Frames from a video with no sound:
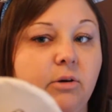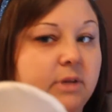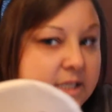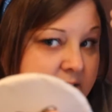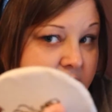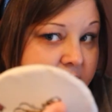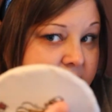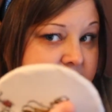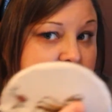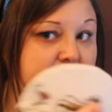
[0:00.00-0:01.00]
only did on
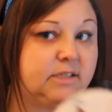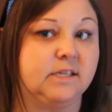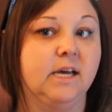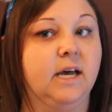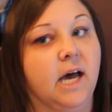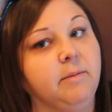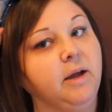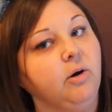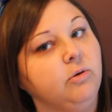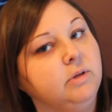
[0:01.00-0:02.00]
these ears, I
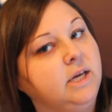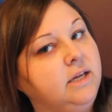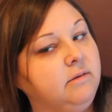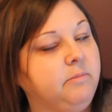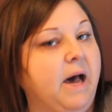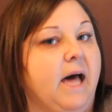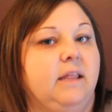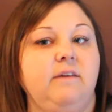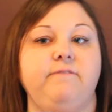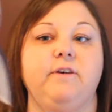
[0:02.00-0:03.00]
only
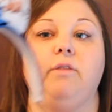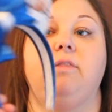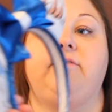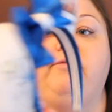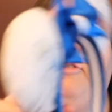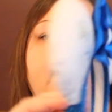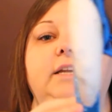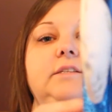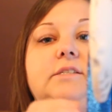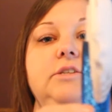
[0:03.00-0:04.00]
polyfilled the
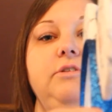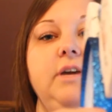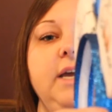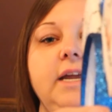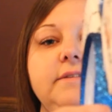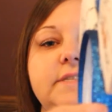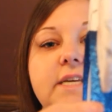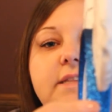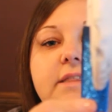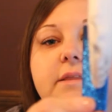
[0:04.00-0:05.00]
front. So you can kind of
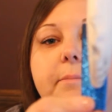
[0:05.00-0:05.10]
see that